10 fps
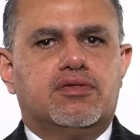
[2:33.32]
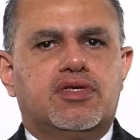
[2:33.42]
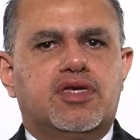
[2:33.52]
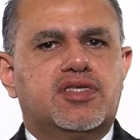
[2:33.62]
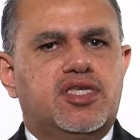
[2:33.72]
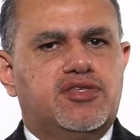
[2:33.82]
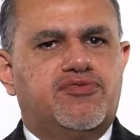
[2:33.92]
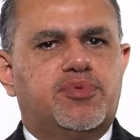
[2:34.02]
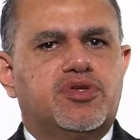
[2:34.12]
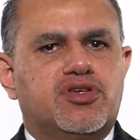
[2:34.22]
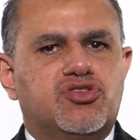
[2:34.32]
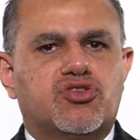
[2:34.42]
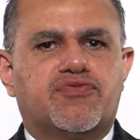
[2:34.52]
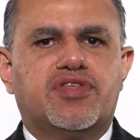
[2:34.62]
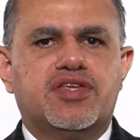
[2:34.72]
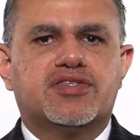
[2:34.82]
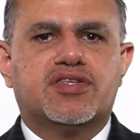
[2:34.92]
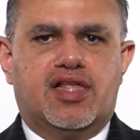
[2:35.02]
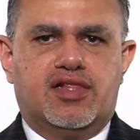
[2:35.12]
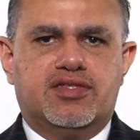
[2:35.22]
The excessive production of these
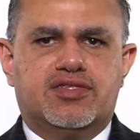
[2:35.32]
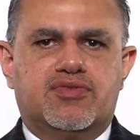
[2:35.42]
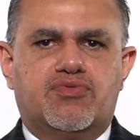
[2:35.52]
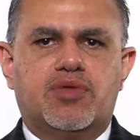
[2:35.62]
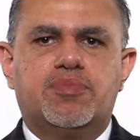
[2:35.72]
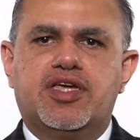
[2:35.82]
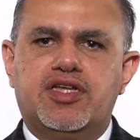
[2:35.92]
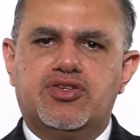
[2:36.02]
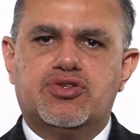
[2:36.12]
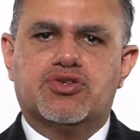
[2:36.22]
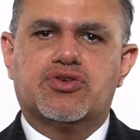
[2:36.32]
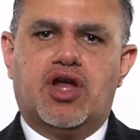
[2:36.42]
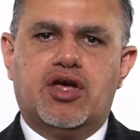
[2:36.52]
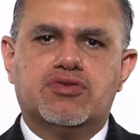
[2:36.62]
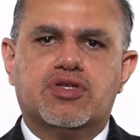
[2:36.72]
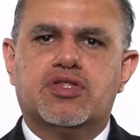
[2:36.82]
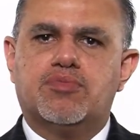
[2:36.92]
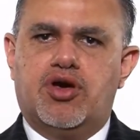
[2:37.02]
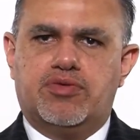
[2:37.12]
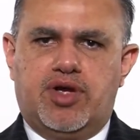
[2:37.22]
cells will begin to crowd the
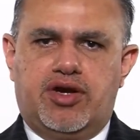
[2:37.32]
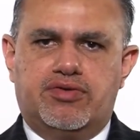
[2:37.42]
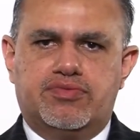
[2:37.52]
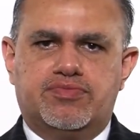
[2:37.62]
bone marrow